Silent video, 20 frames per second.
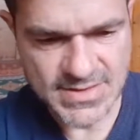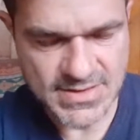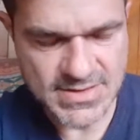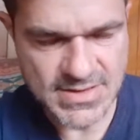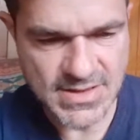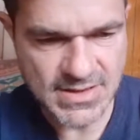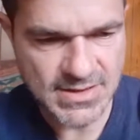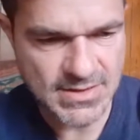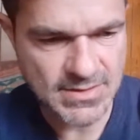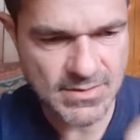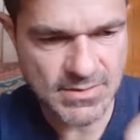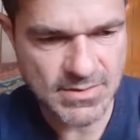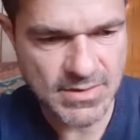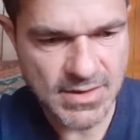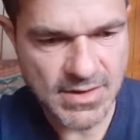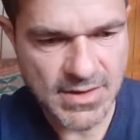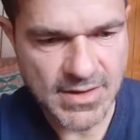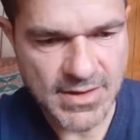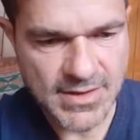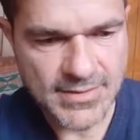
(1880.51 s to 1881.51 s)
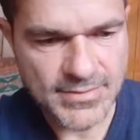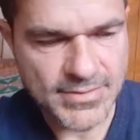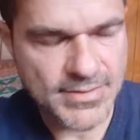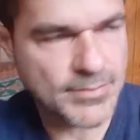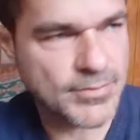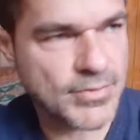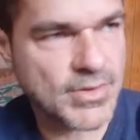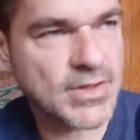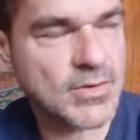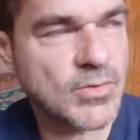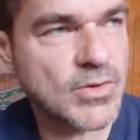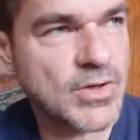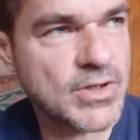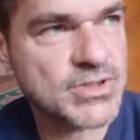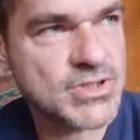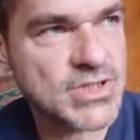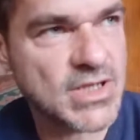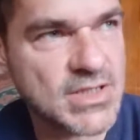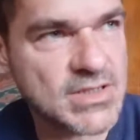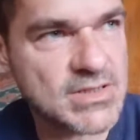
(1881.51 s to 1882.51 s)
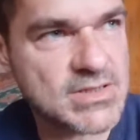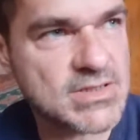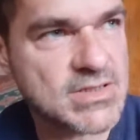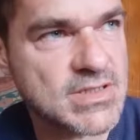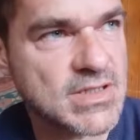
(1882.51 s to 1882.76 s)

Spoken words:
It's like the brickwork changes